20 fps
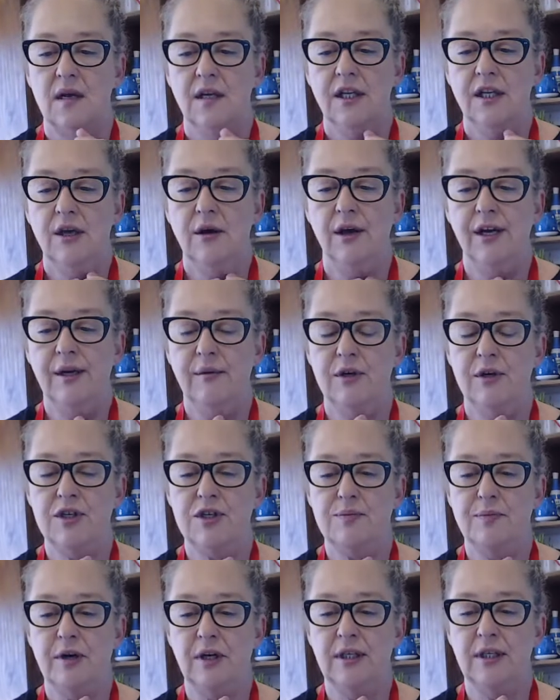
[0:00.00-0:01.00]
you only
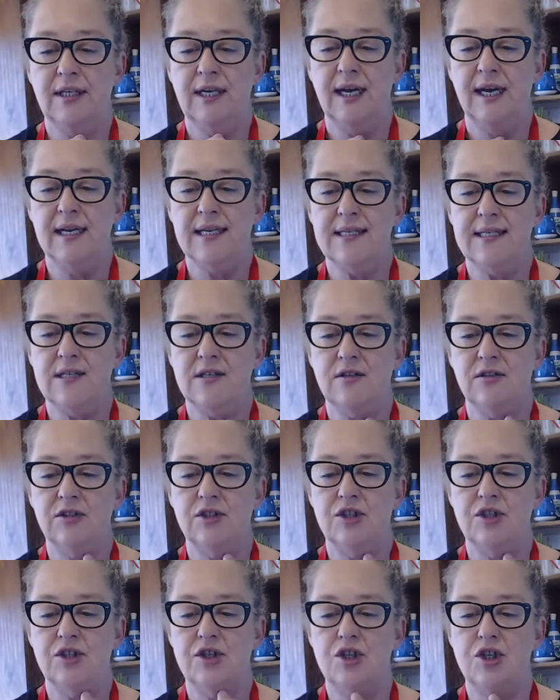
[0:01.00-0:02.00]
watch podcasts
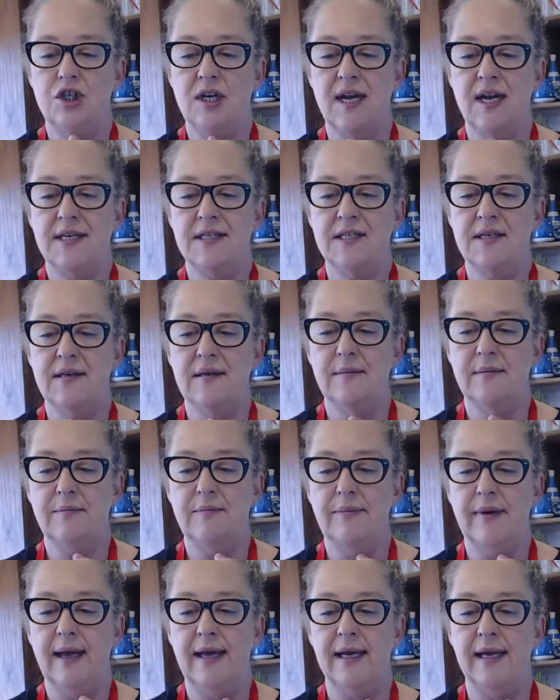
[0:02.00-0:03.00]
on
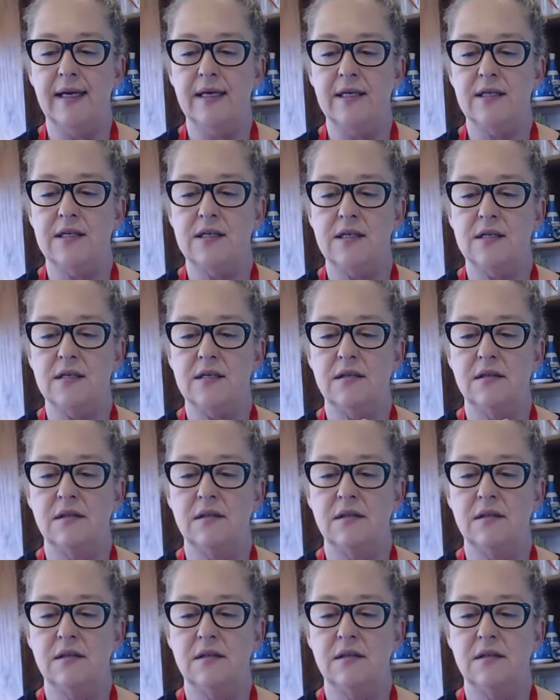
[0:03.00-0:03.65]
Chatterbait.